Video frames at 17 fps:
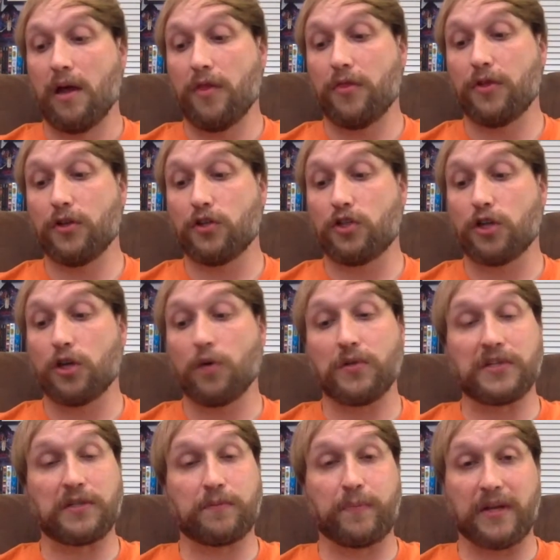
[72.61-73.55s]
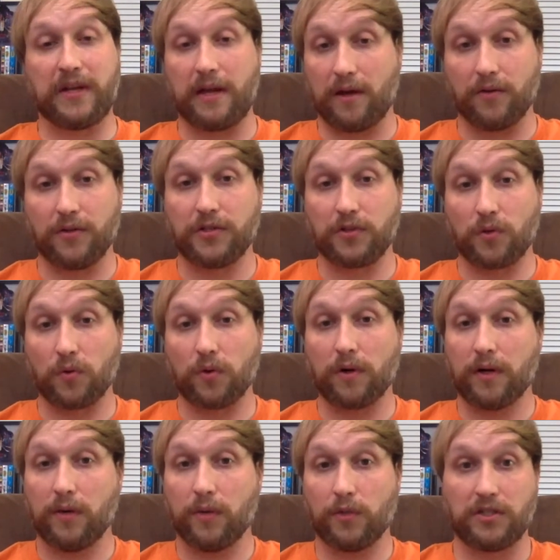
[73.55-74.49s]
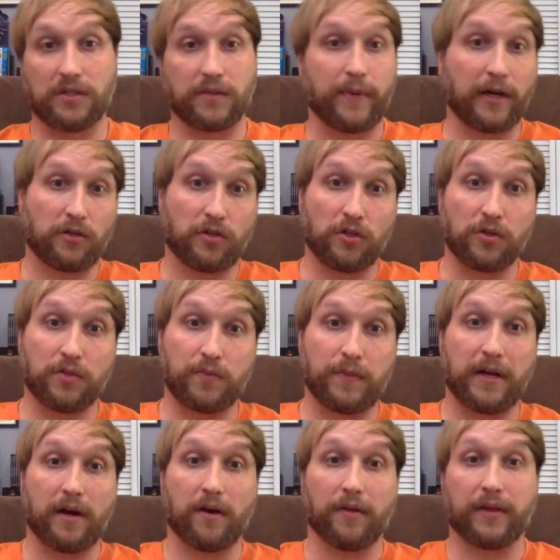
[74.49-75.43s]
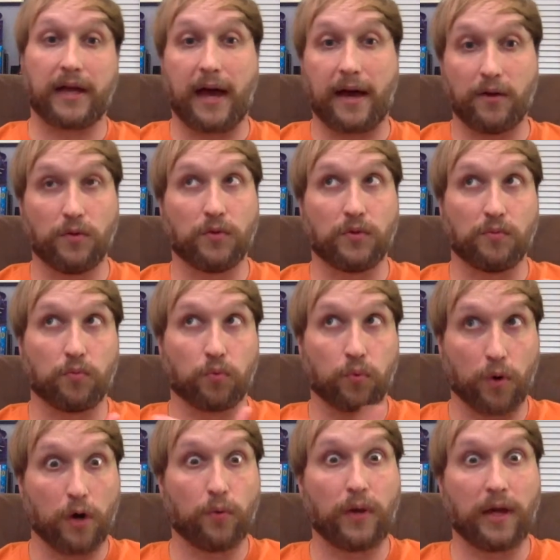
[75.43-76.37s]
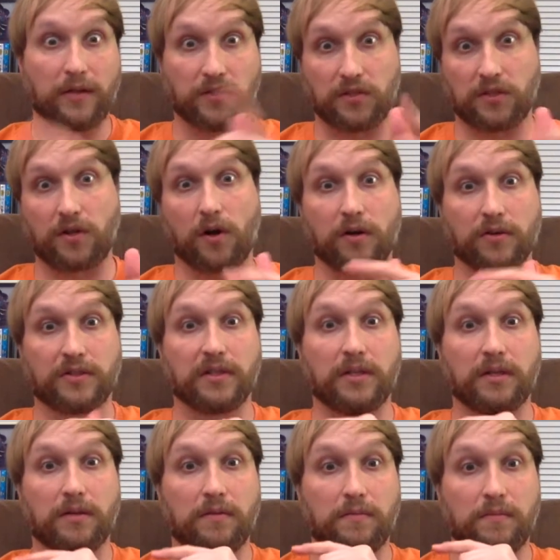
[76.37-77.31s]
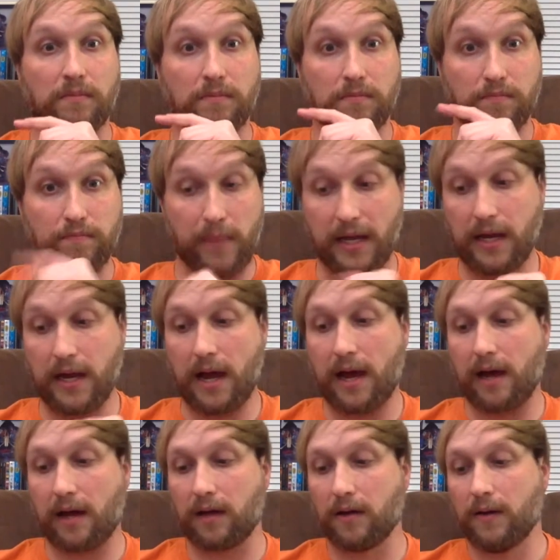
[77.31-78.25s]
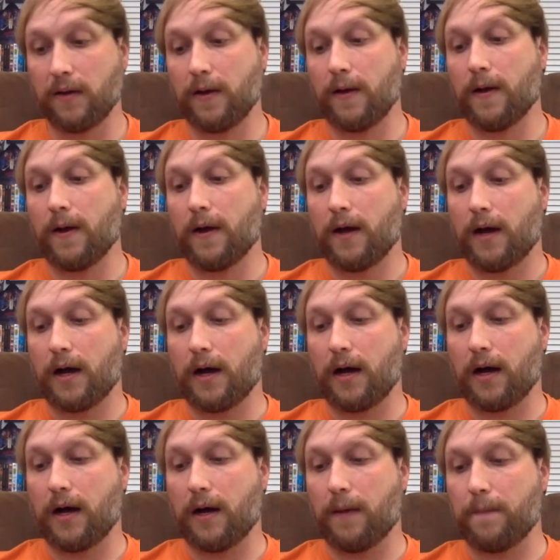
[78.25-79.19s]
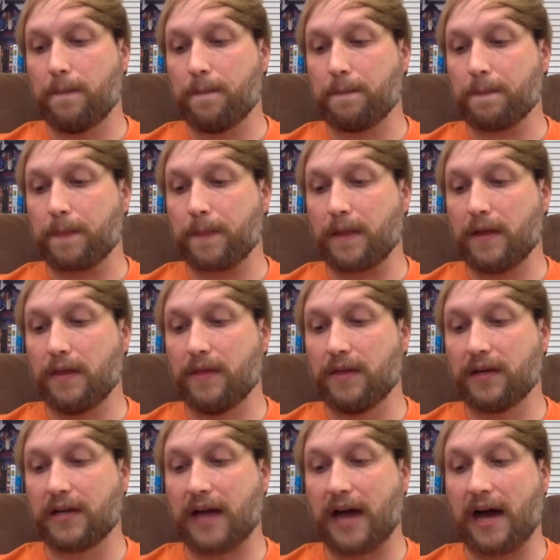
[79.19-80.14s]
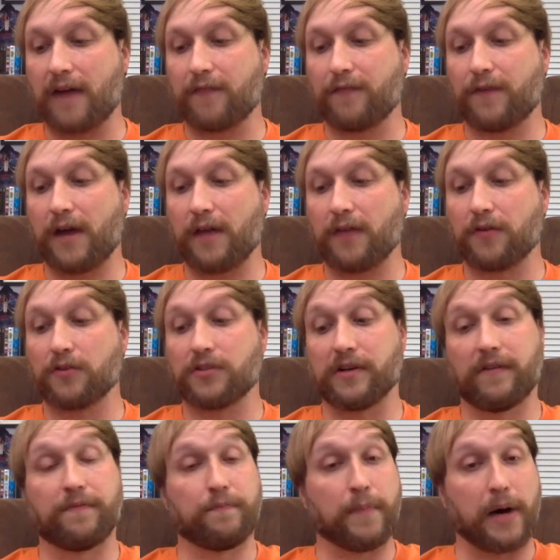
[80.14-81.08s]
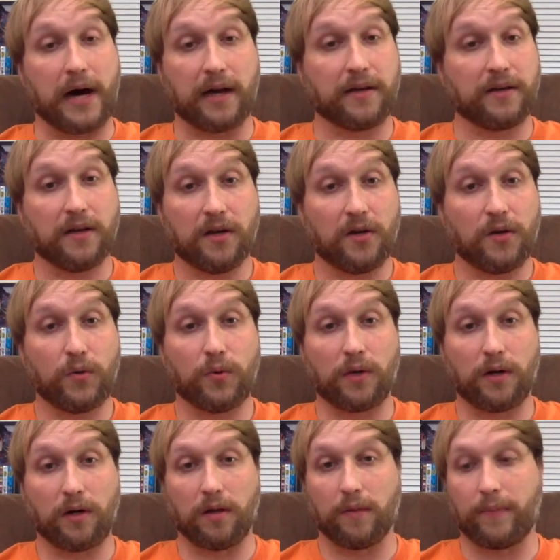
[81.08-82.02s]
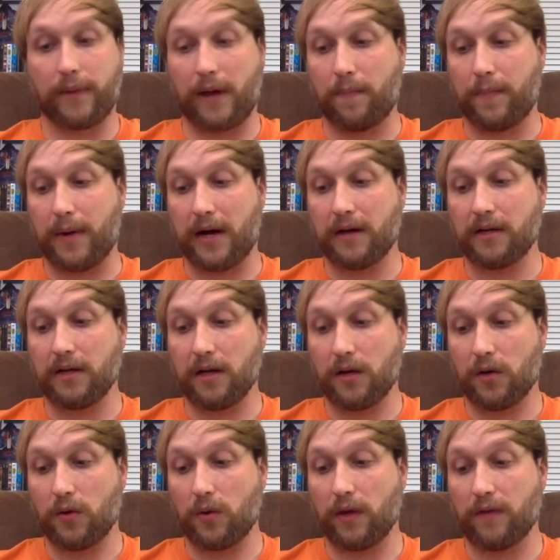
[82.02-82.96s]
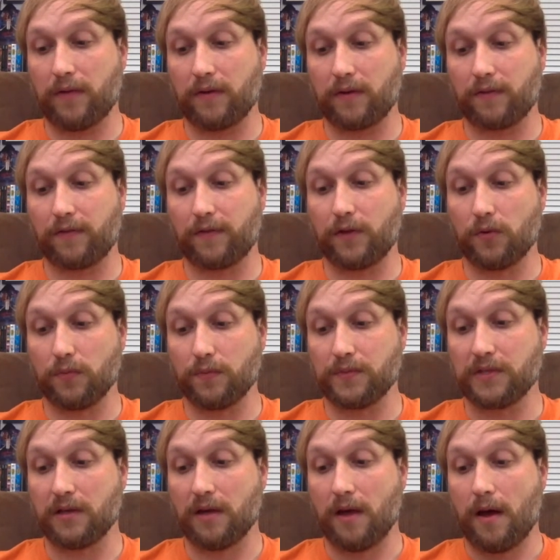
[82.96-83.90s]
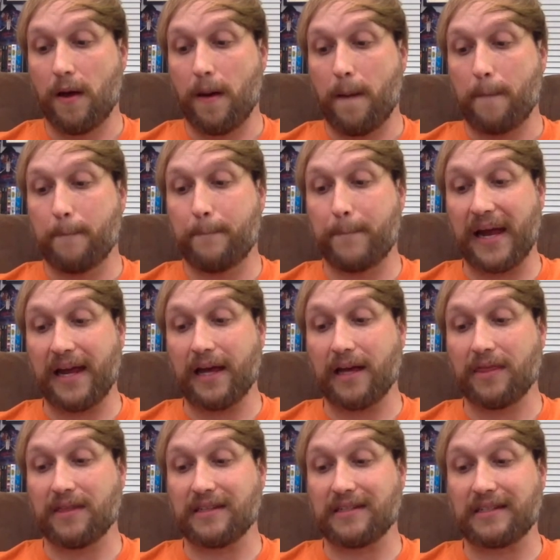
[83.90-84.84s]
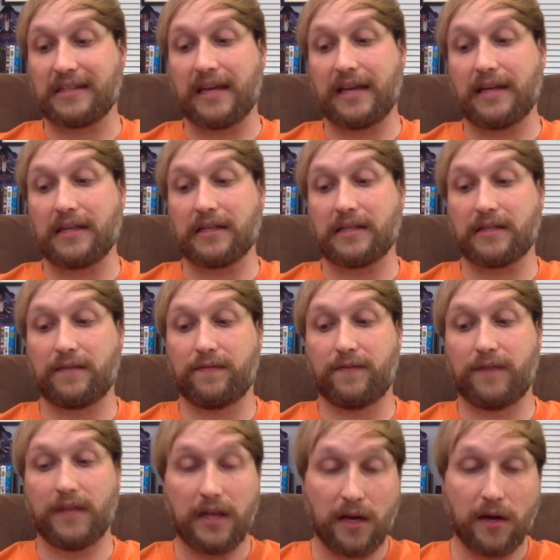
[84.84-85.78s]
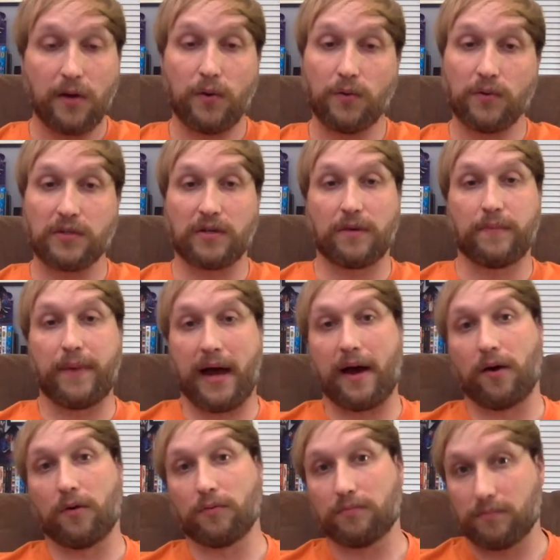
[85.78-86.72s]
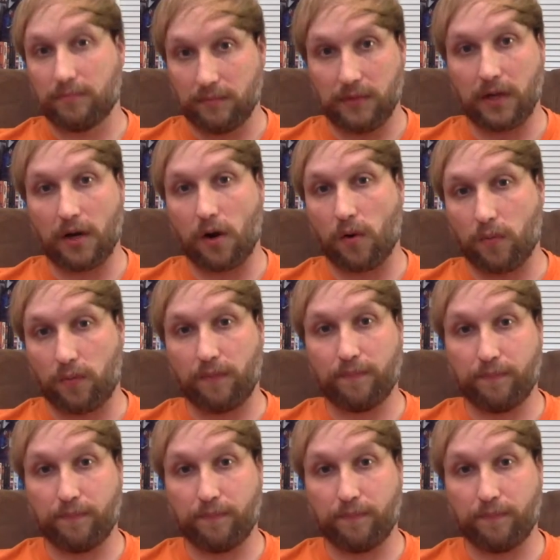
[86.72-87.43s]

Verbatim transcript: The Joe Spinell Story, which is about Joe Spinell, the guy who wrote and stars in Maniac. Um, the Godfathers of Mondo, all about Mondo and their films, ban the sadist videos about, you know,